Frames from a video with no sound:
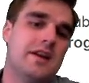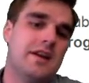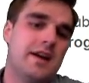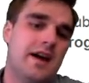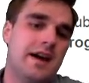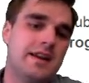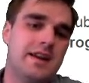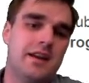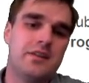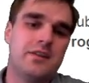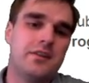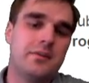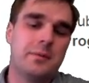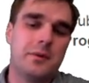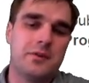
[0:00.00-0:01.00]
I guess
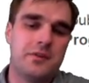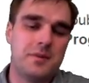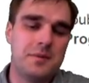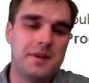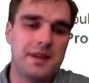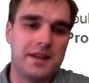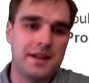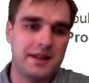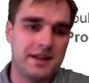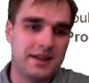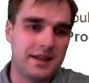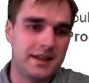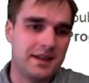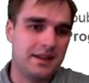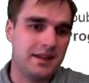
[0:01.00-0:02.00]
it's supposed to be like
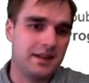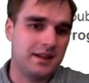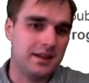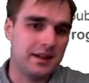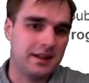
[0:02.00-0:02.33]
a